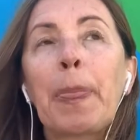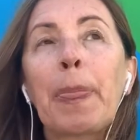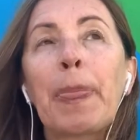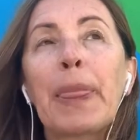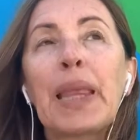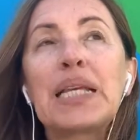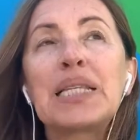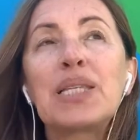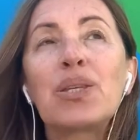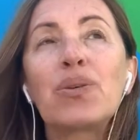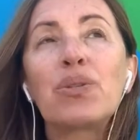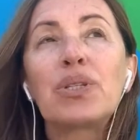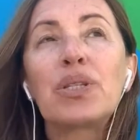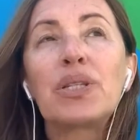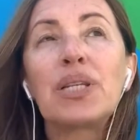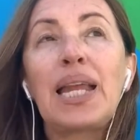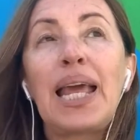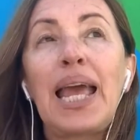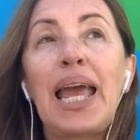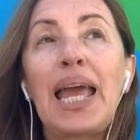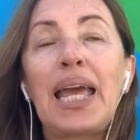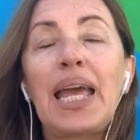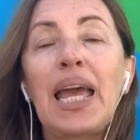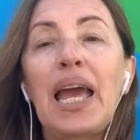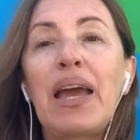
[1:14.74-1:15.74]
So
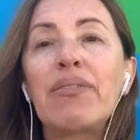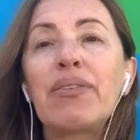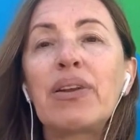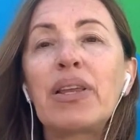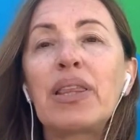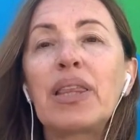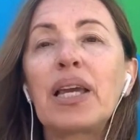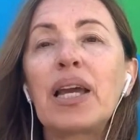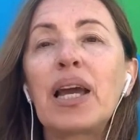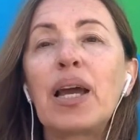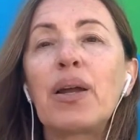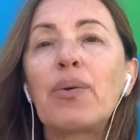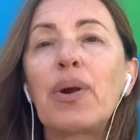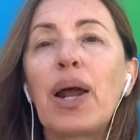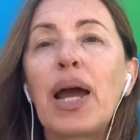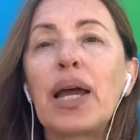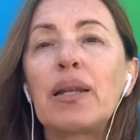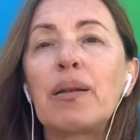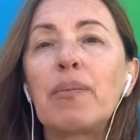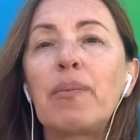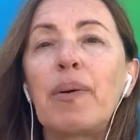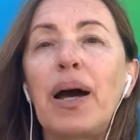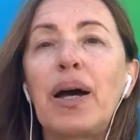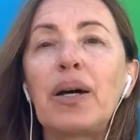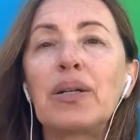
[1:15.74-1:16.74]
today, everything I write
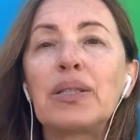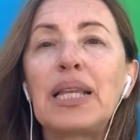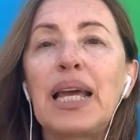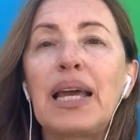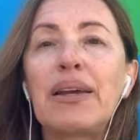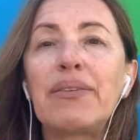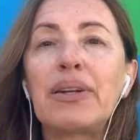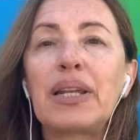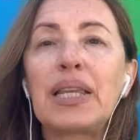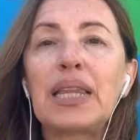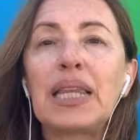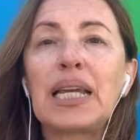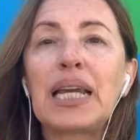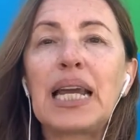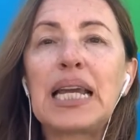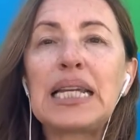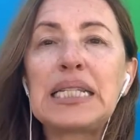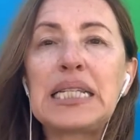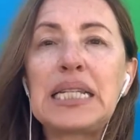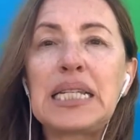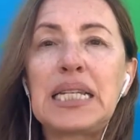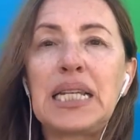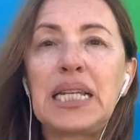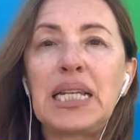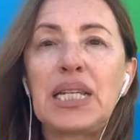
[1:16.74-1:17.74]
about, everything I
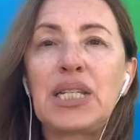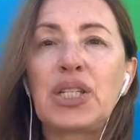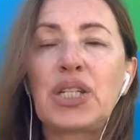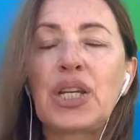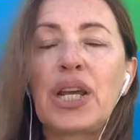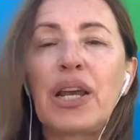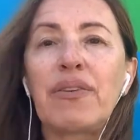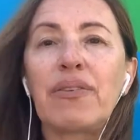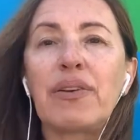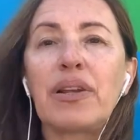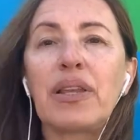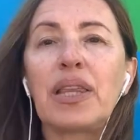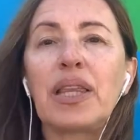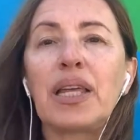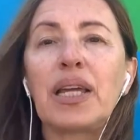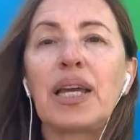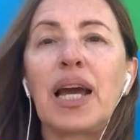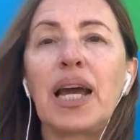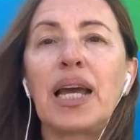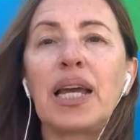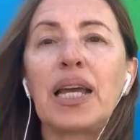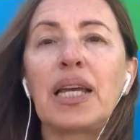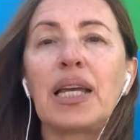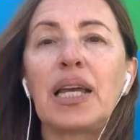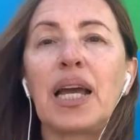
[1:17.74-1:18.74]
teach, everything
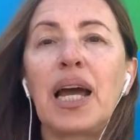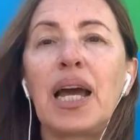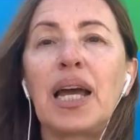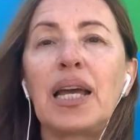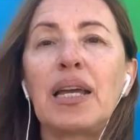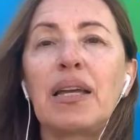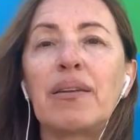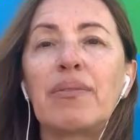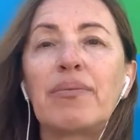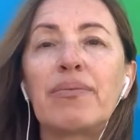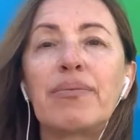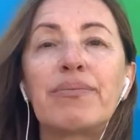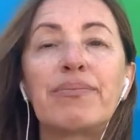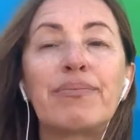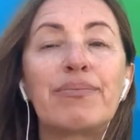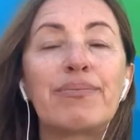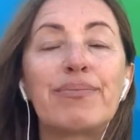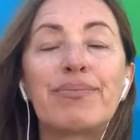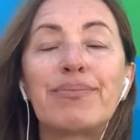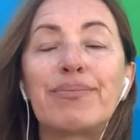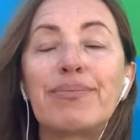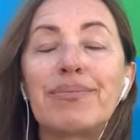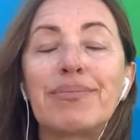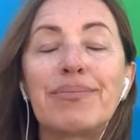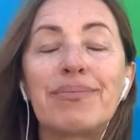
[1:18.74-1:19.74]
I, I
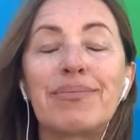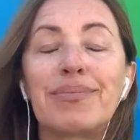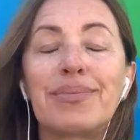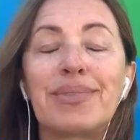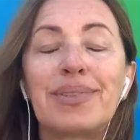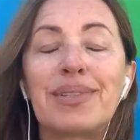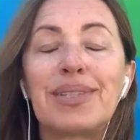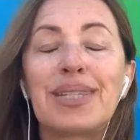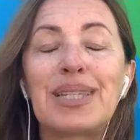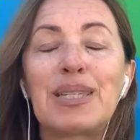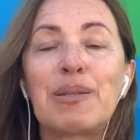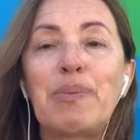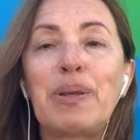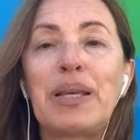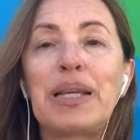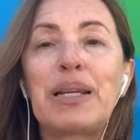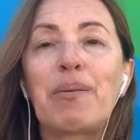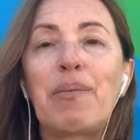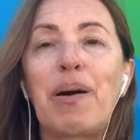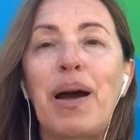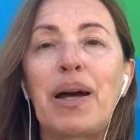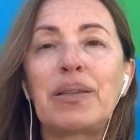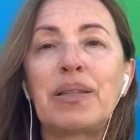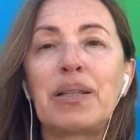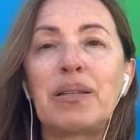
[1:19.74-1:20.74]
speak
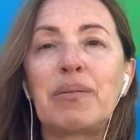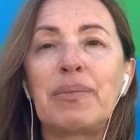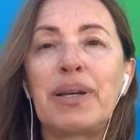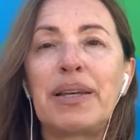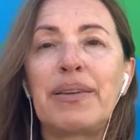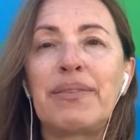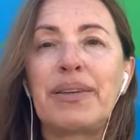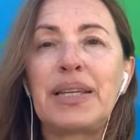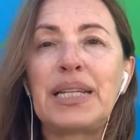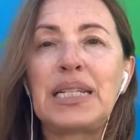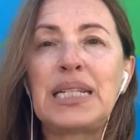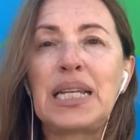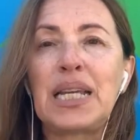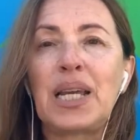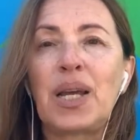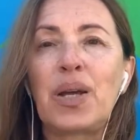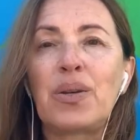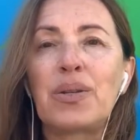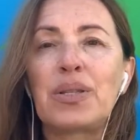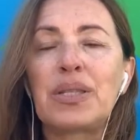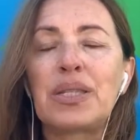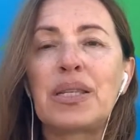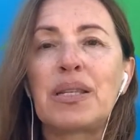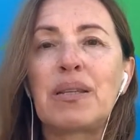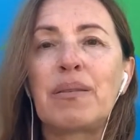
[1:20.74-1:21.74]
about in my
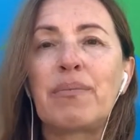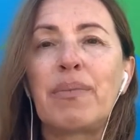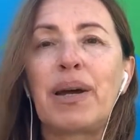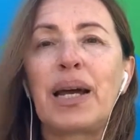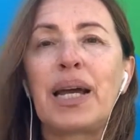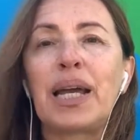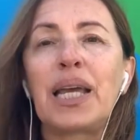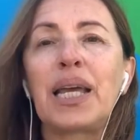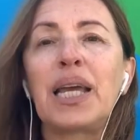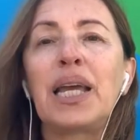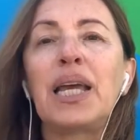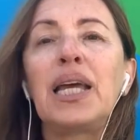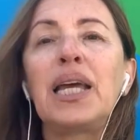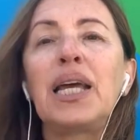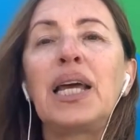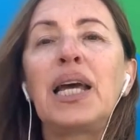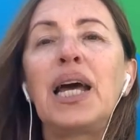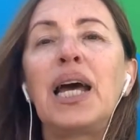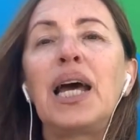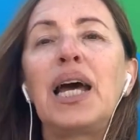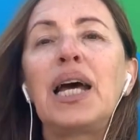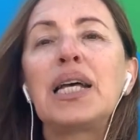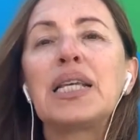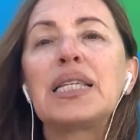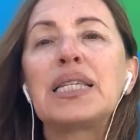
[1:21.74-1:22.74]
videos, in my
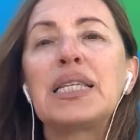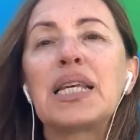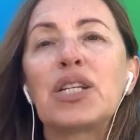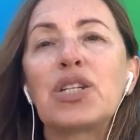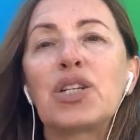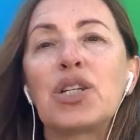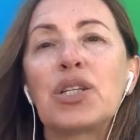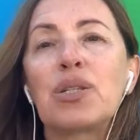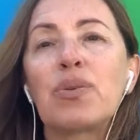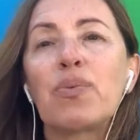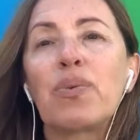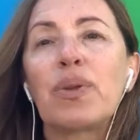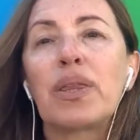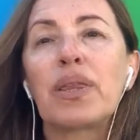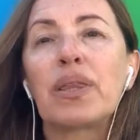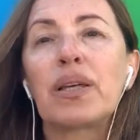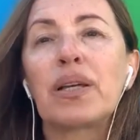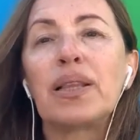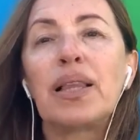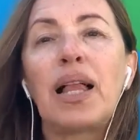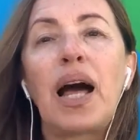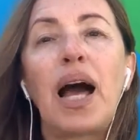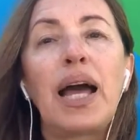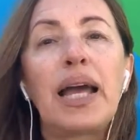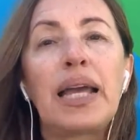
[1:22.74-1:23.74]
sessions with
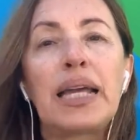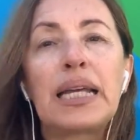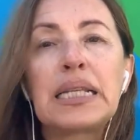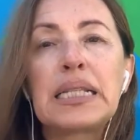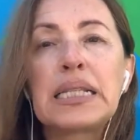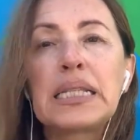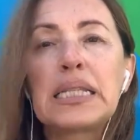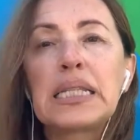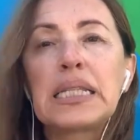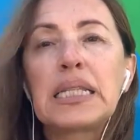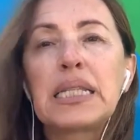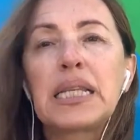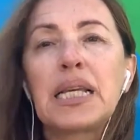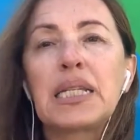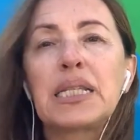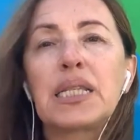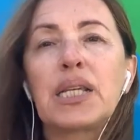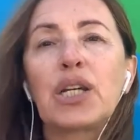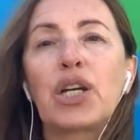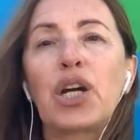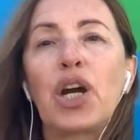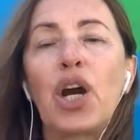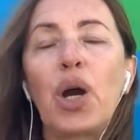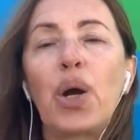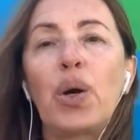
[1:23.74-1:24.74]
clients as a
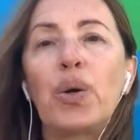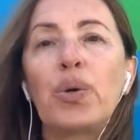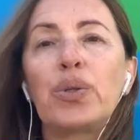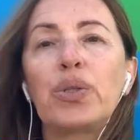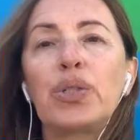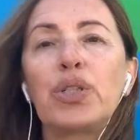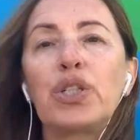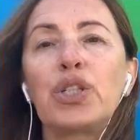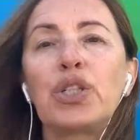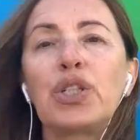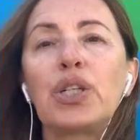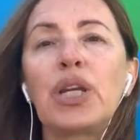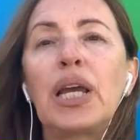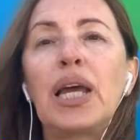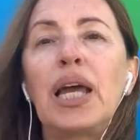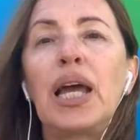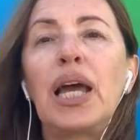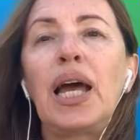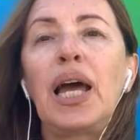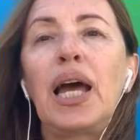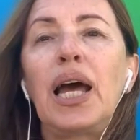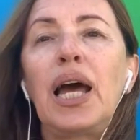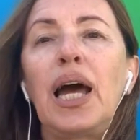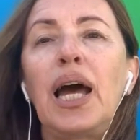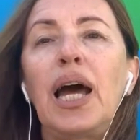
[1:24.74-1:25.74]
coach,
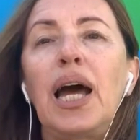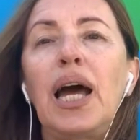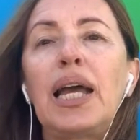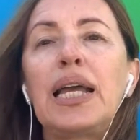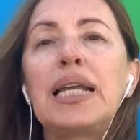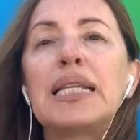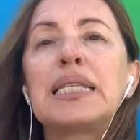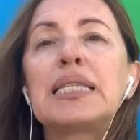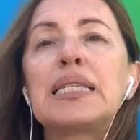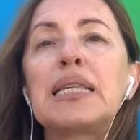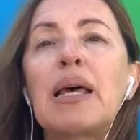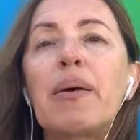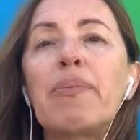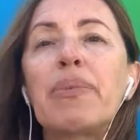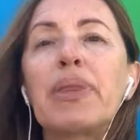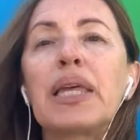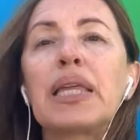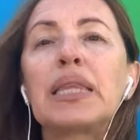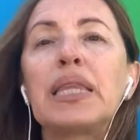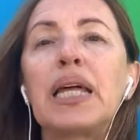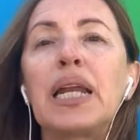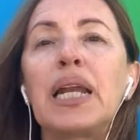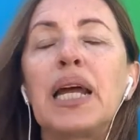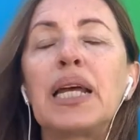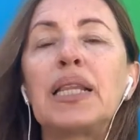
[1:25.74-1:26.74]
it's
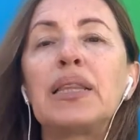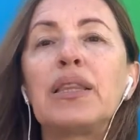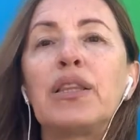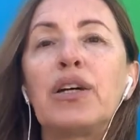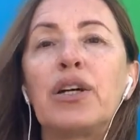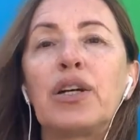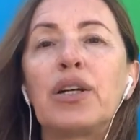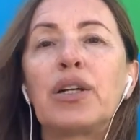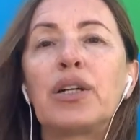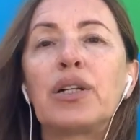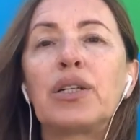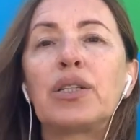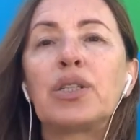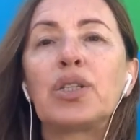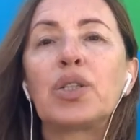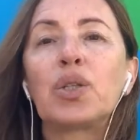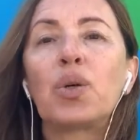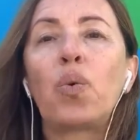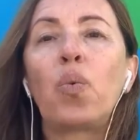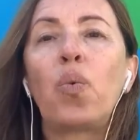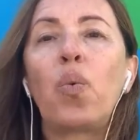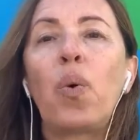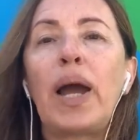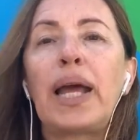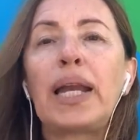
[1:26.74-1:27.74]
something that I learned
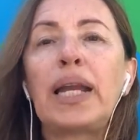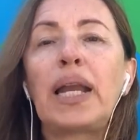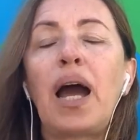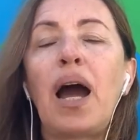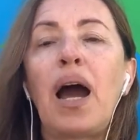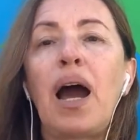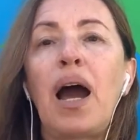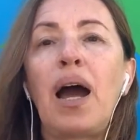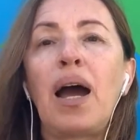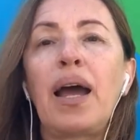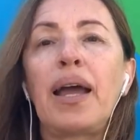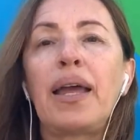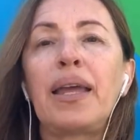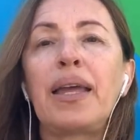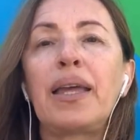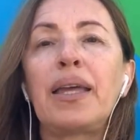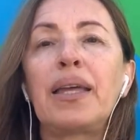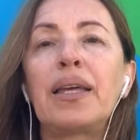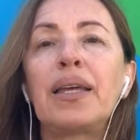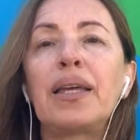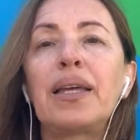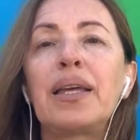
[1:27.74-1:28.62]
when I